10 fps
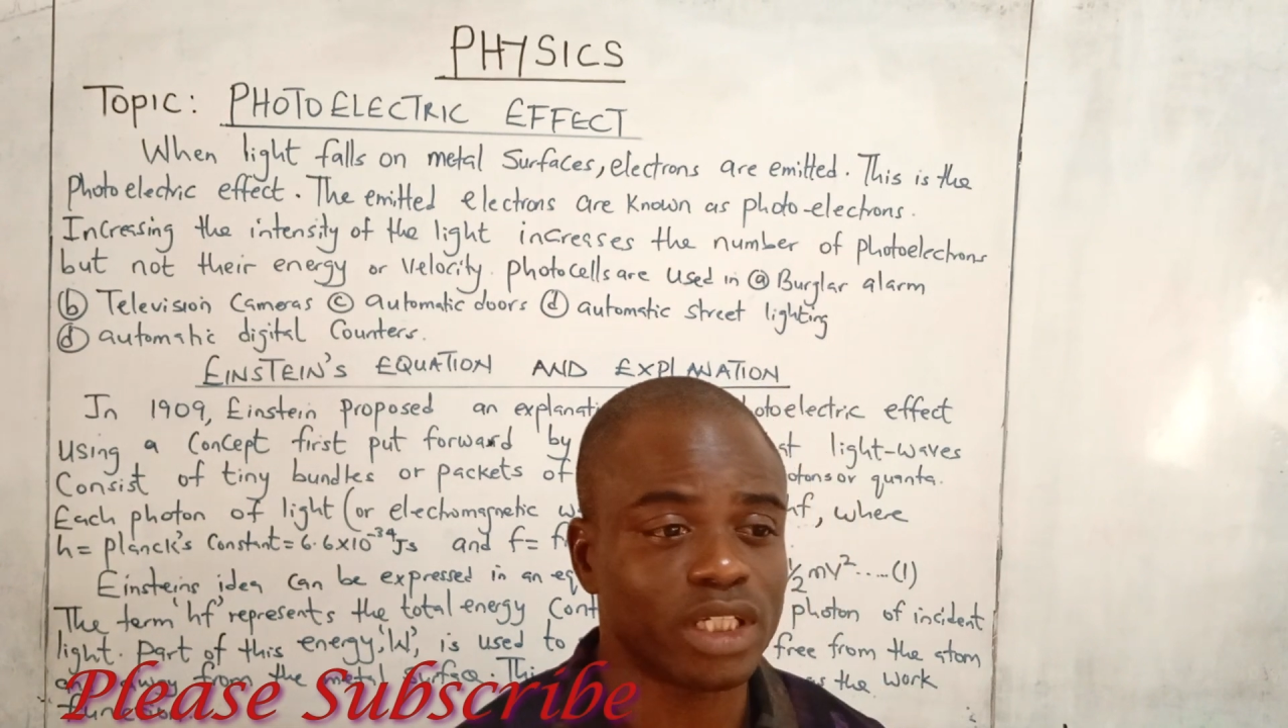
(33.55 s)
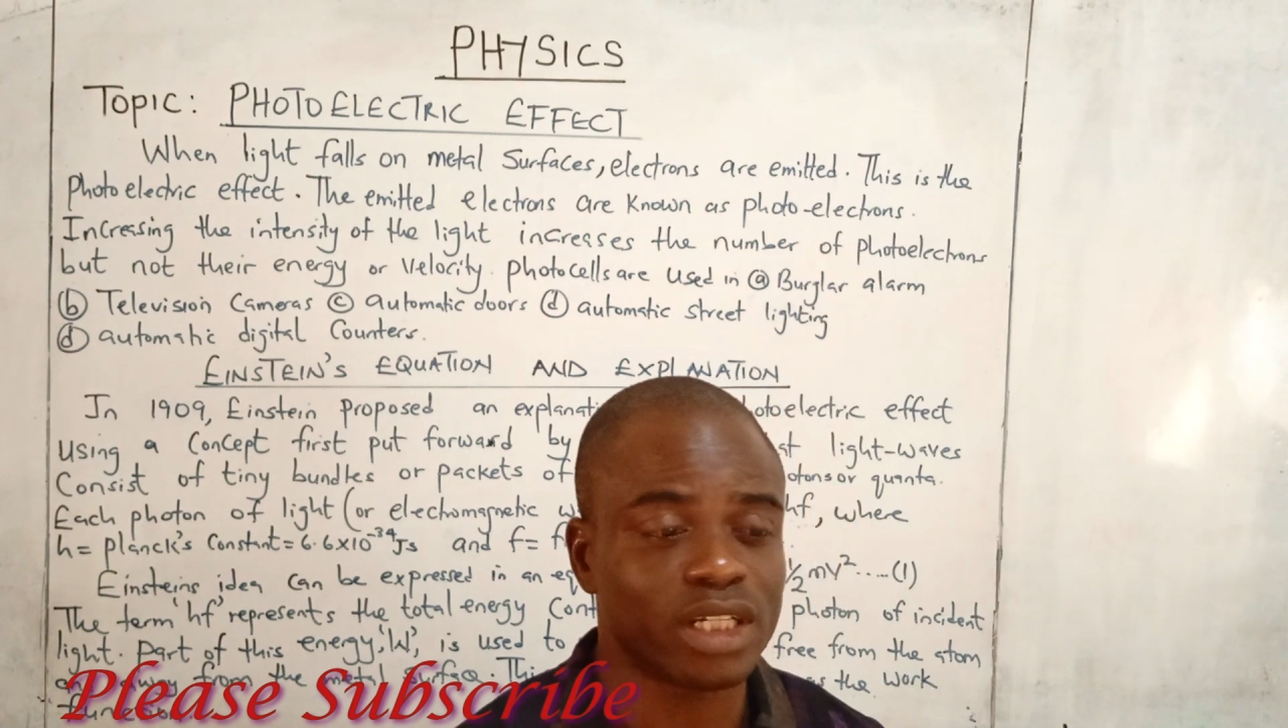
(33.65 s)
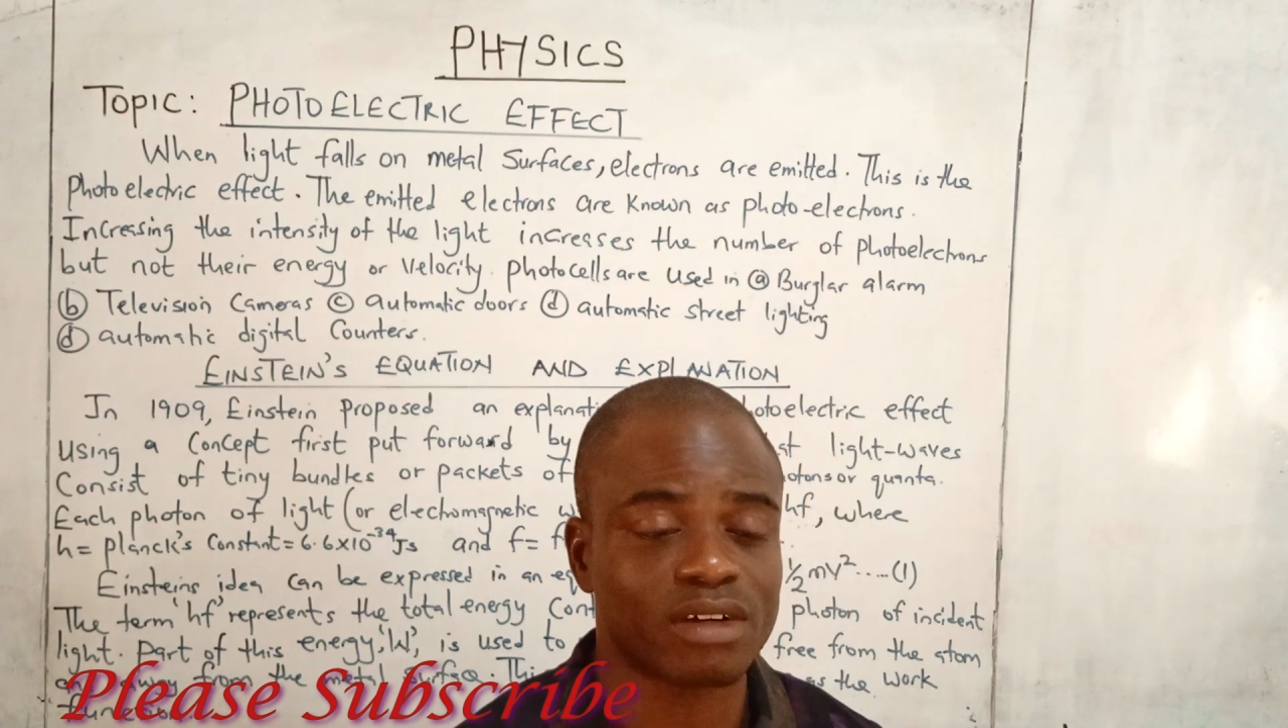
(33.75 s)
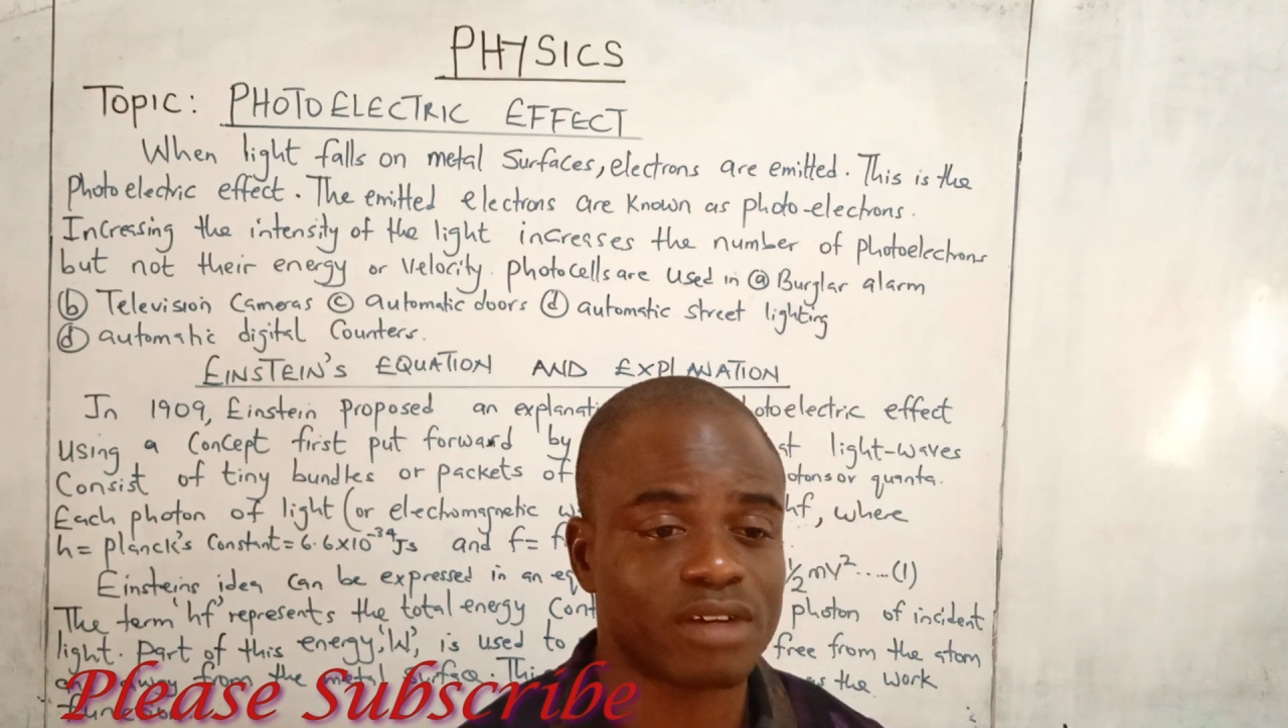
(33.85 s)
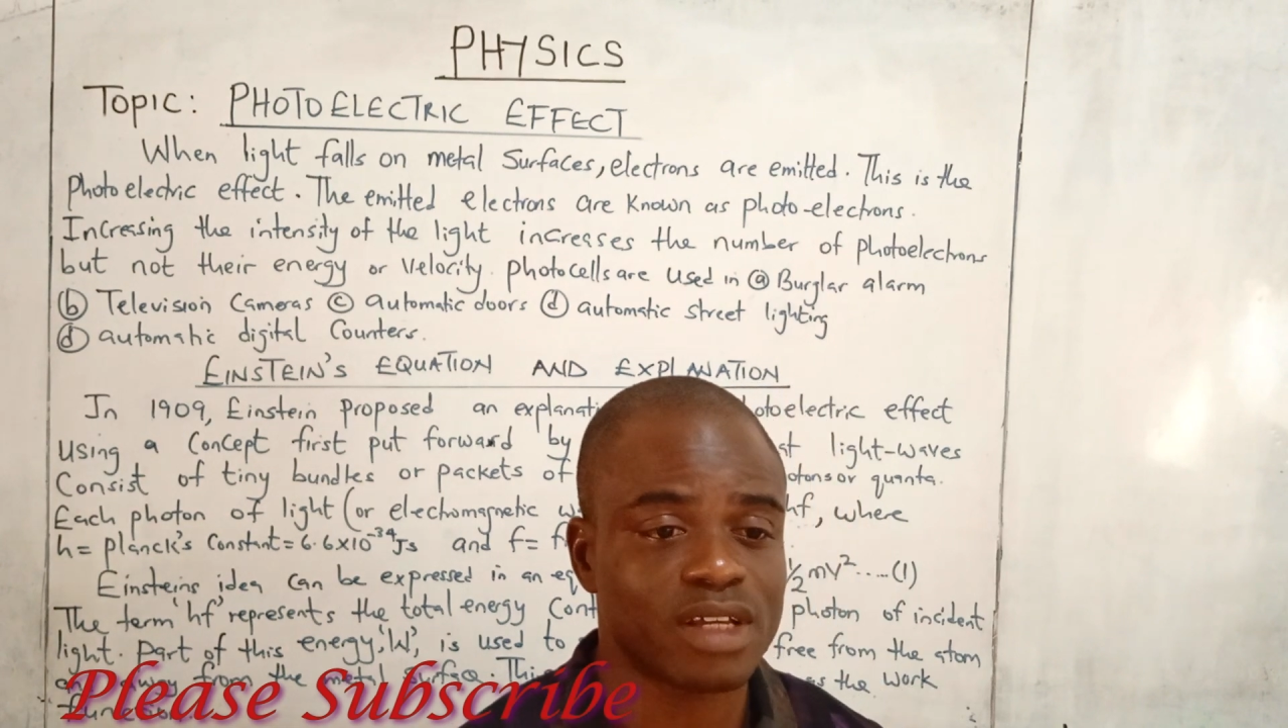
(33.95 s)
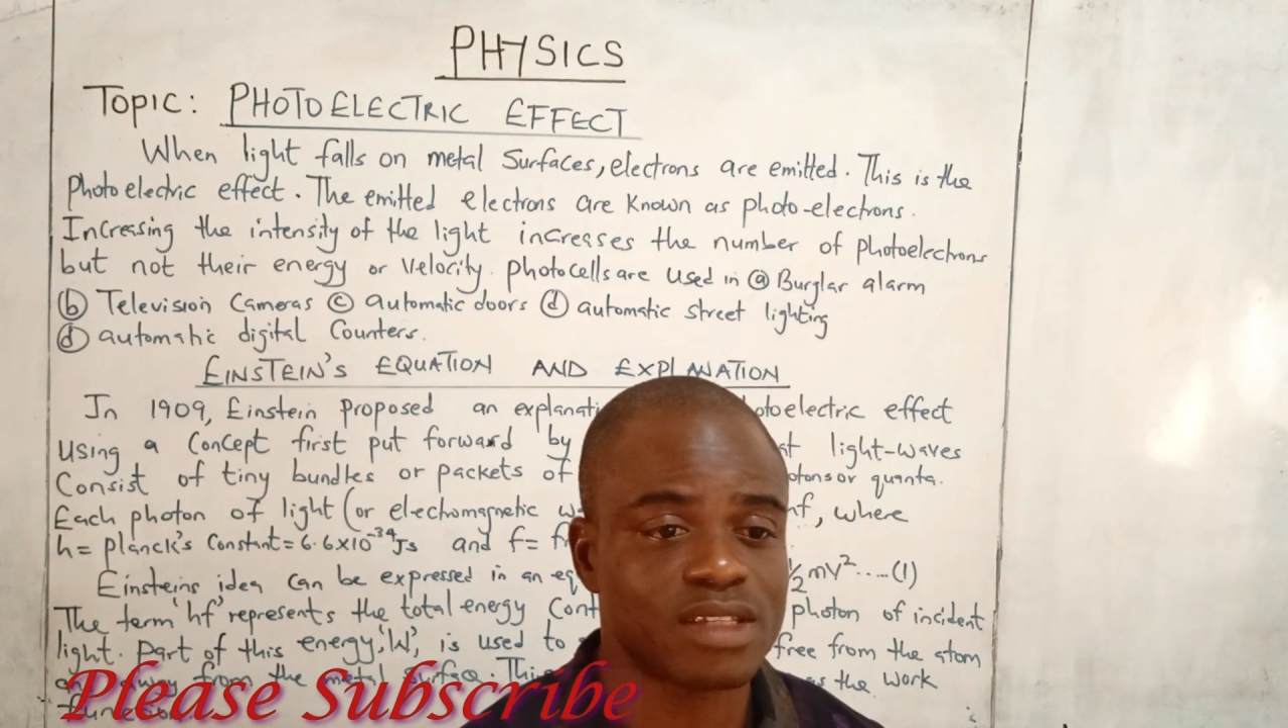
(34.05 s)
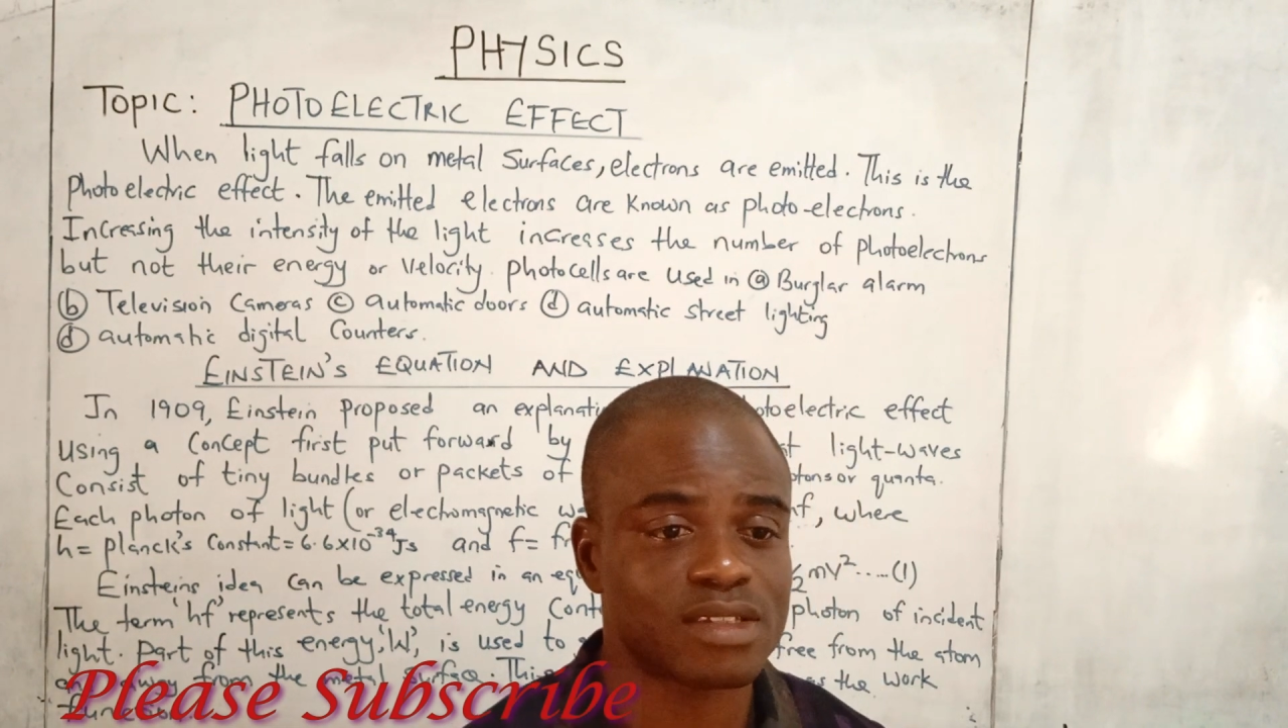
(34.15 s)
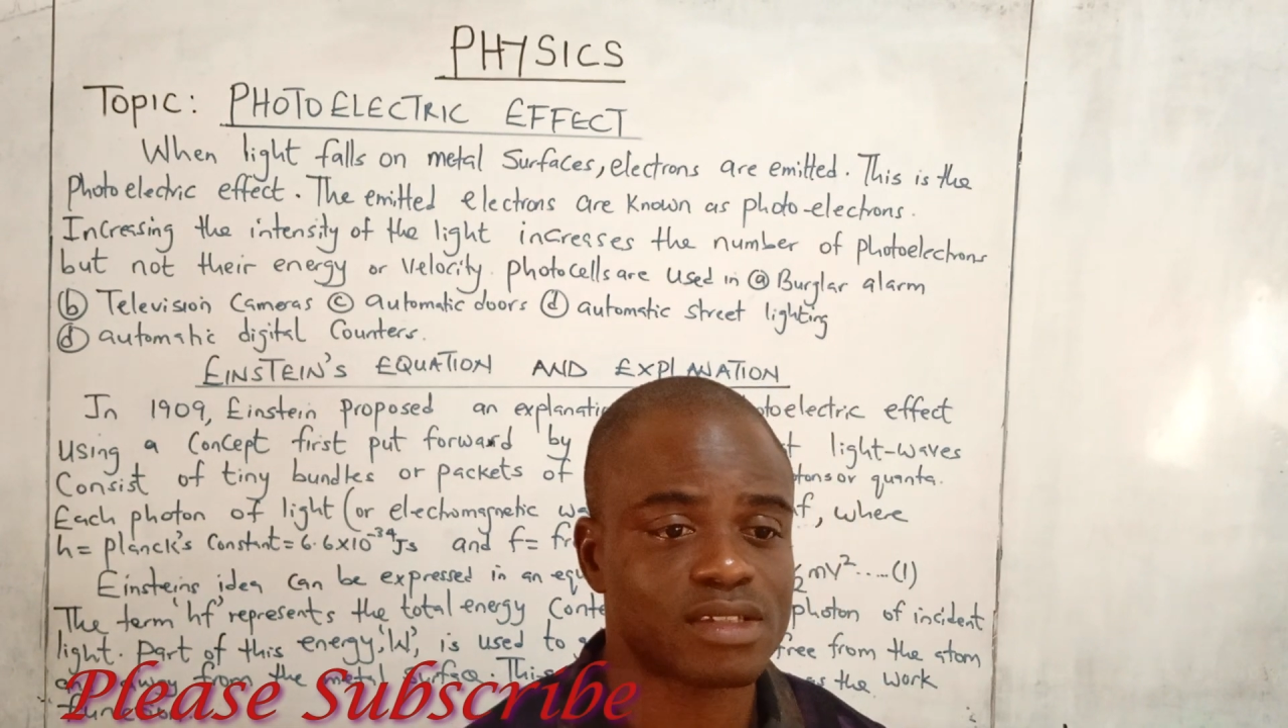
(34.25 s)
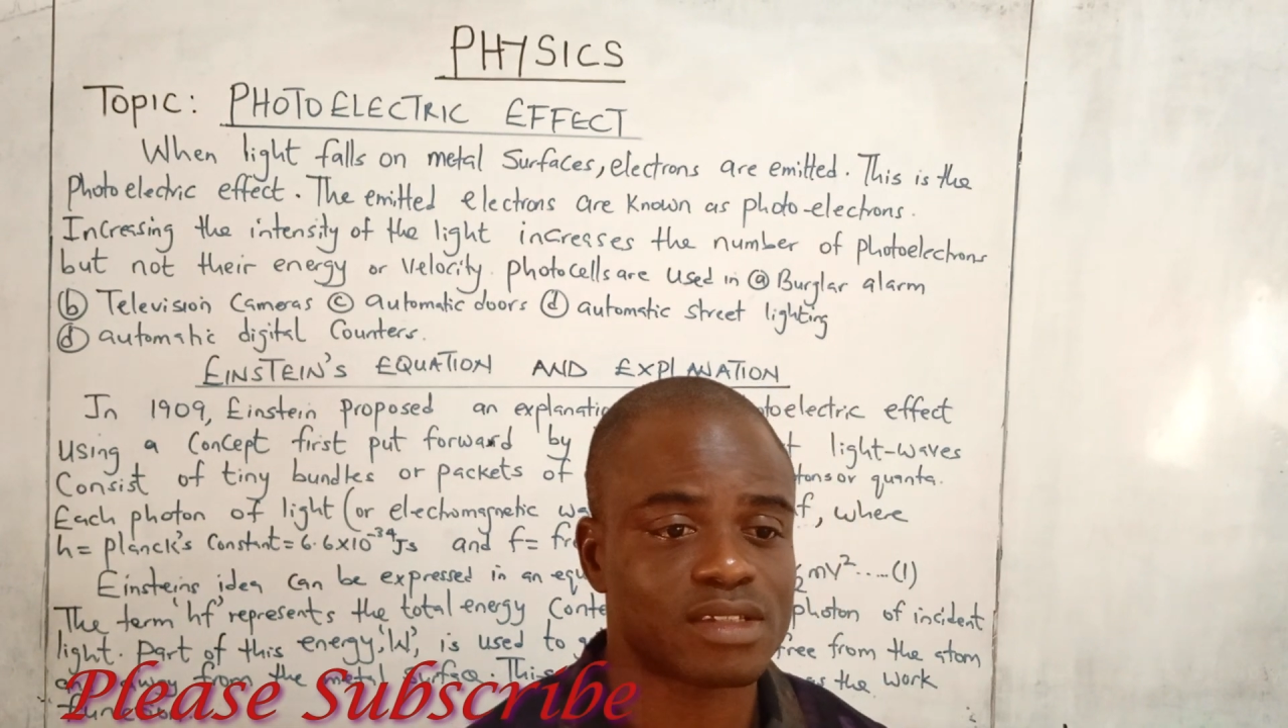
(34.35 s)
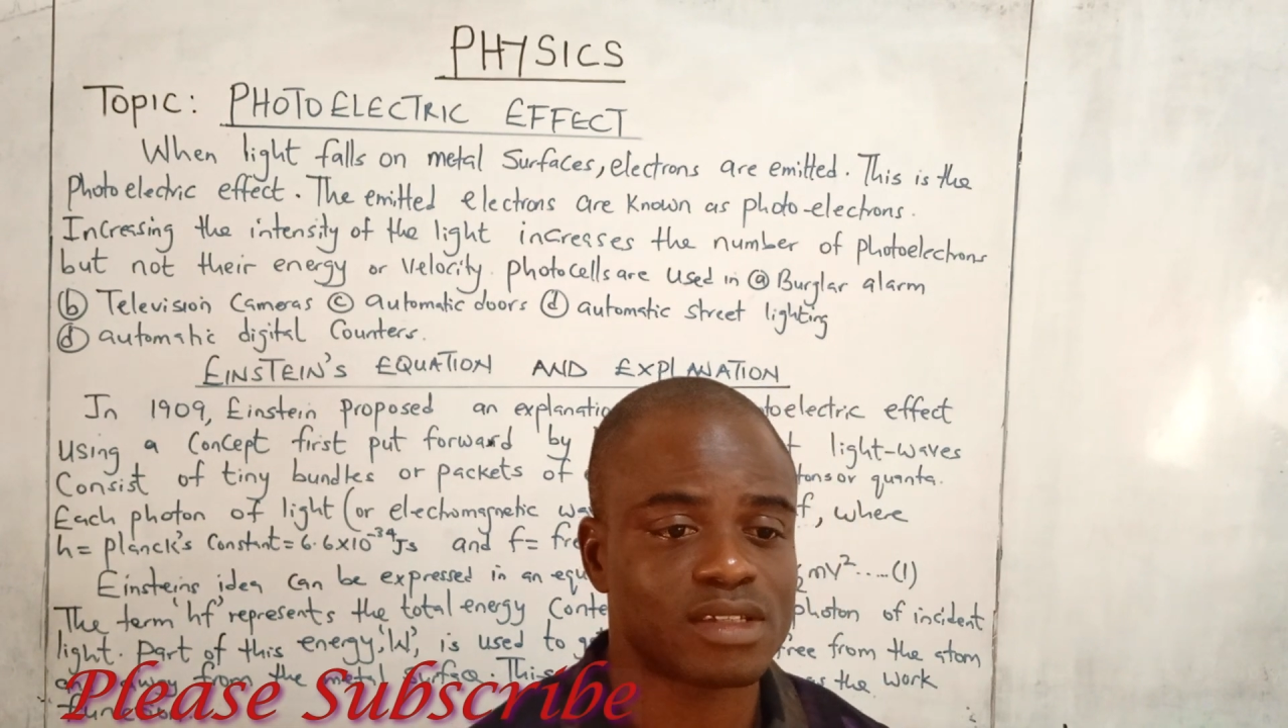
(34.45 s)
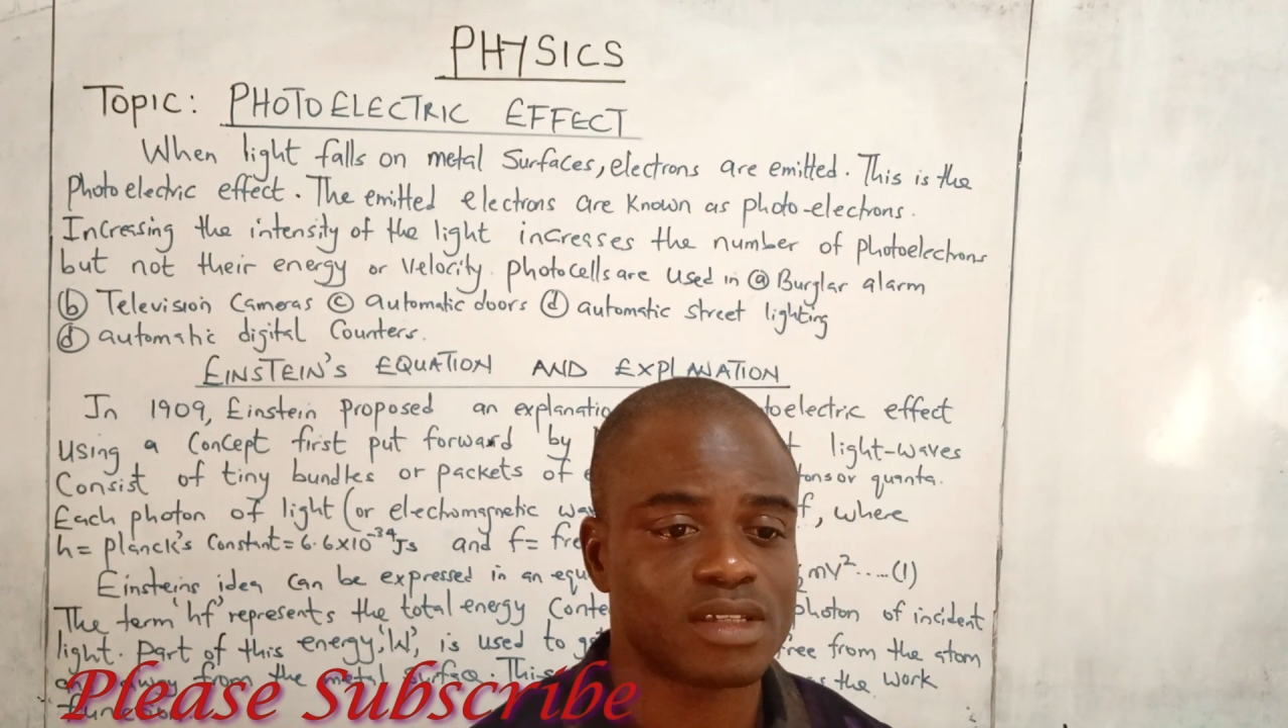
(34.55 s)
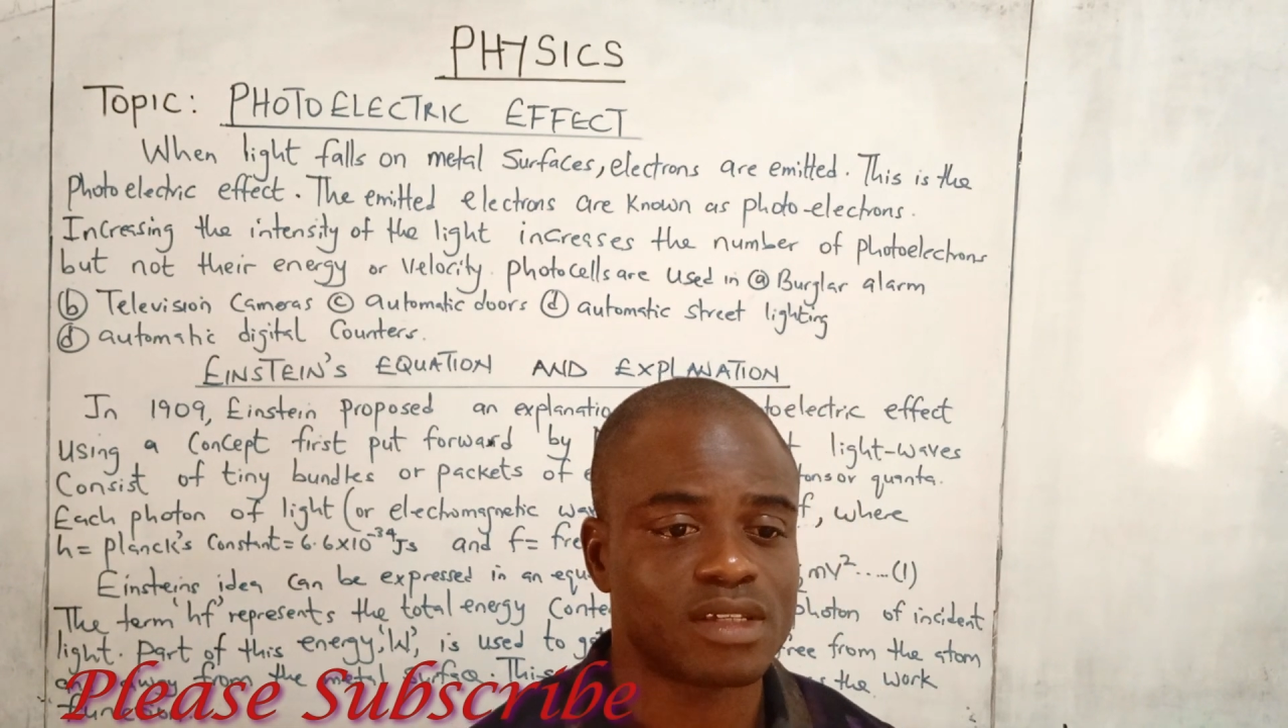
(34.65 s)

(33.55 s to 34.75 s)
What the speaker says: increase